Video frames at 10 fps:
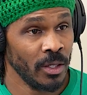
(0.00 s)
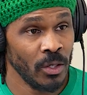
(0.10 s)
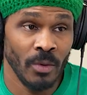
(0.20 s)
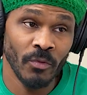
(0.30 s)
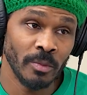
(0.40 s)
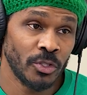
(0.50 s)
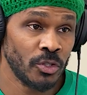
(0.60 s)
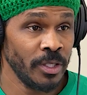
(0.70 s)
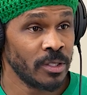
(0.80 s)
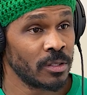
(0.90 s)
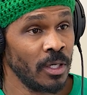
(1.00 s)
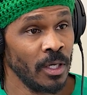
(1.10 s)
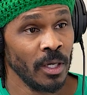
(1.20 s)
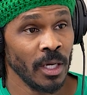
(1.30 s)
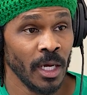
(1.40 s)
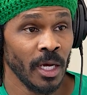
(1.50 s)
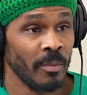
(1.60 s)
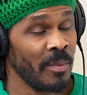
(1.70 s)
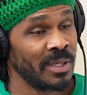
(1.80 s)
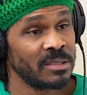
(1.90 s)
you know, from the streets, uh,
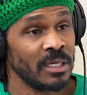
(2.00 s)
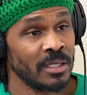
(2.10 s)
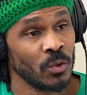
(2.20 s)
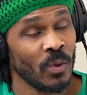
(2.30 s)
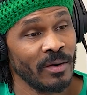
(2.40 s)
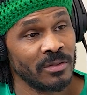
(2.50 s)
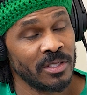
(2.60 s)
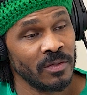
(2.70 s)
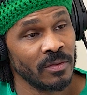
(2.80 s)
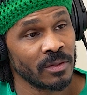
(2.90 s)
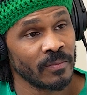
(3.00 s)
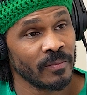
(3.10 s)
but my son is a wide receiver."